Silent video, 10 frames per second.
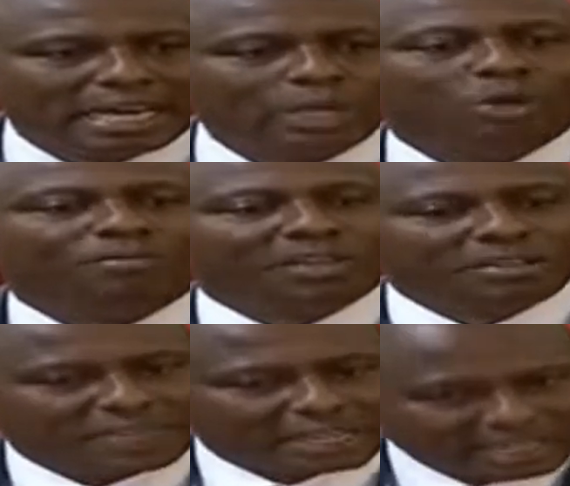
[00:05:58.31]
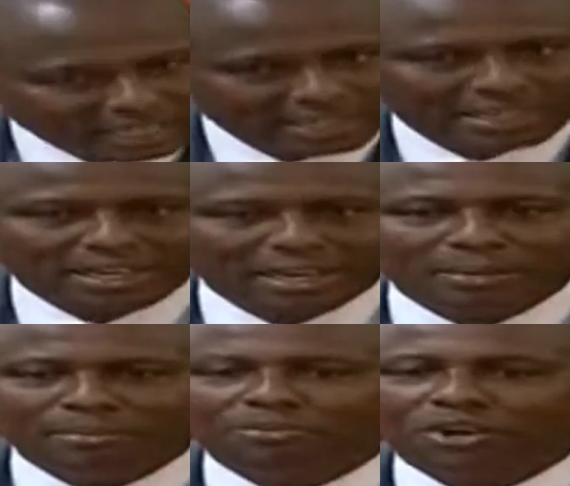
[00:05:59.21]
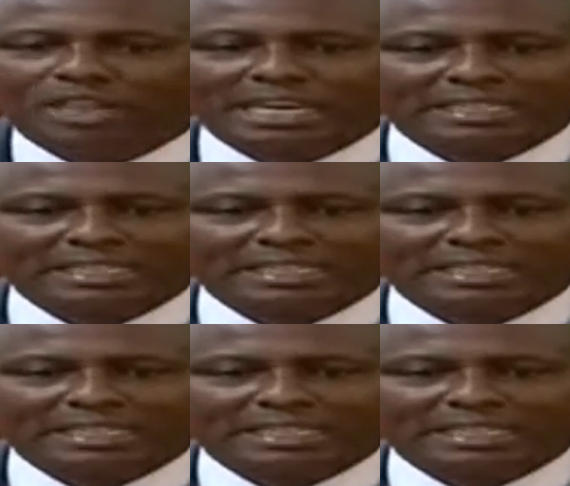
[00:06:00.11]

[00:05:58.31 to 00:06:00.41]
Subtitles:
and hopefully even before